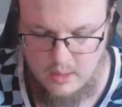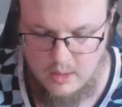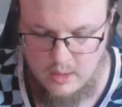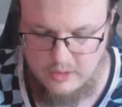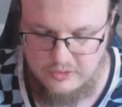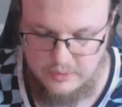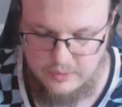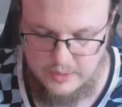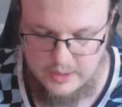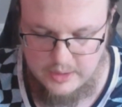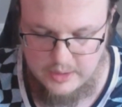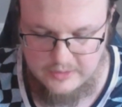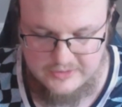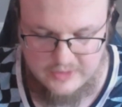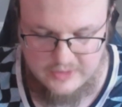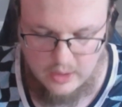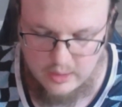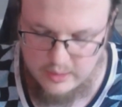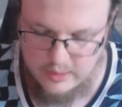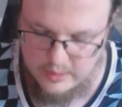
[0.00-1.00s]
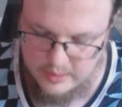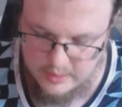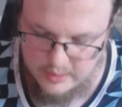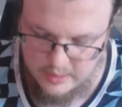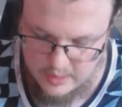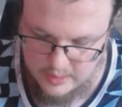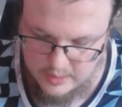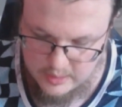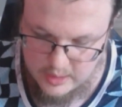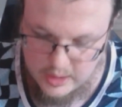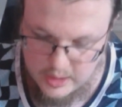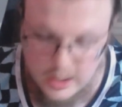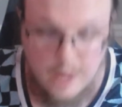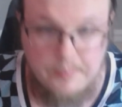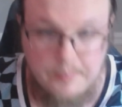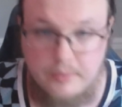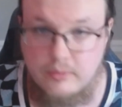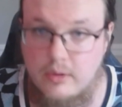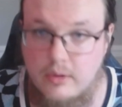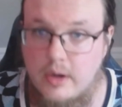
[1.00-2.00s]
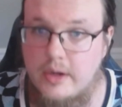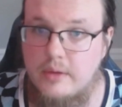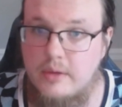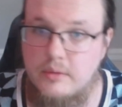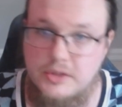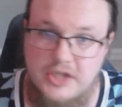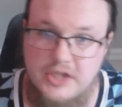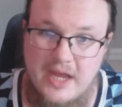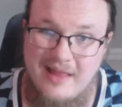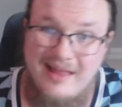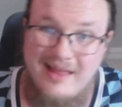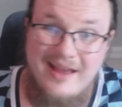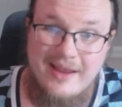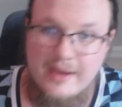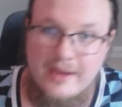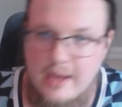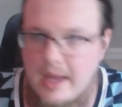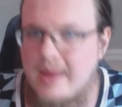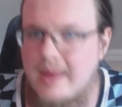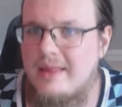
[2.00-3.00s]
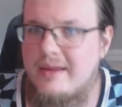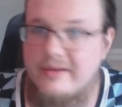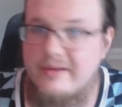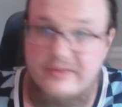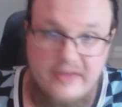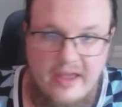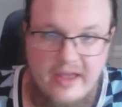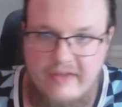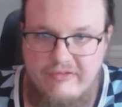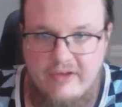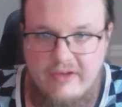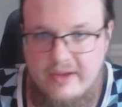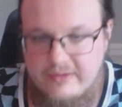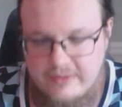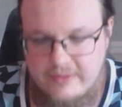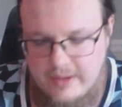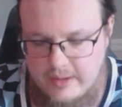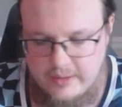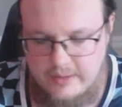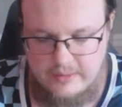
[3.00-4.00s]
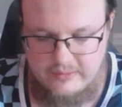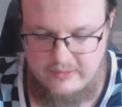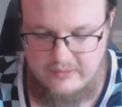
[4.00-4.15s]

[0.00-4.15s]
really get you started and get you up and running, which I like. I like sci-fi settings.